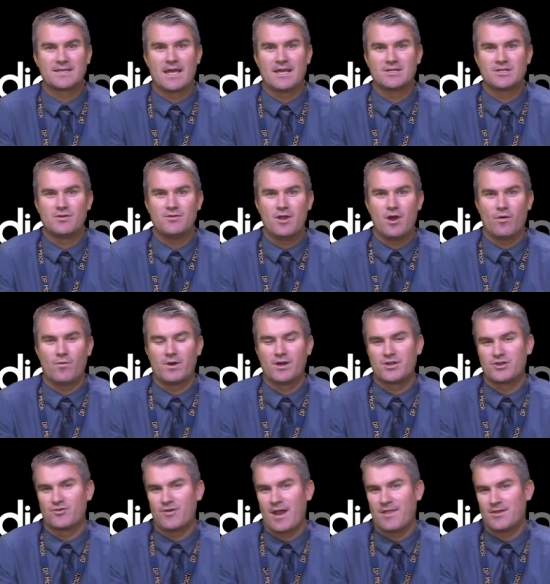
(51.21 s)
As you know, we're
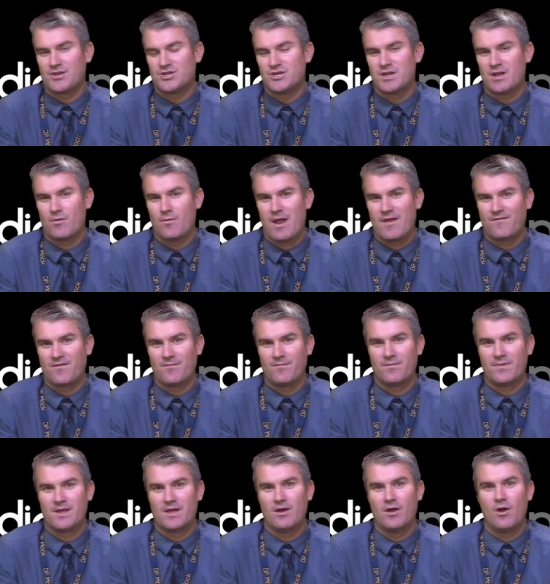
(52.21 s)
transitioning away
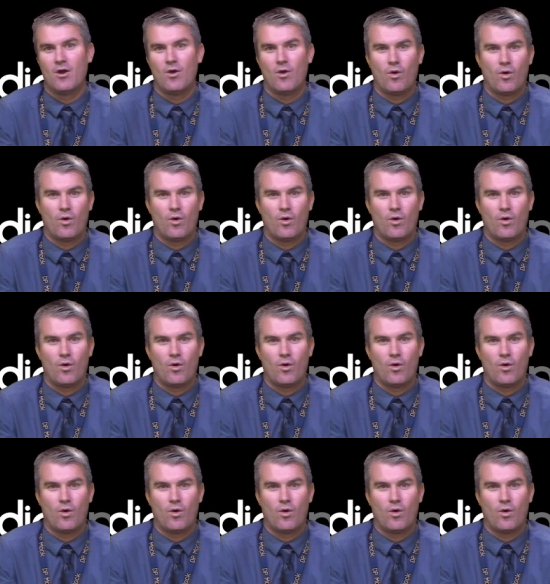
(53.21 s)
from the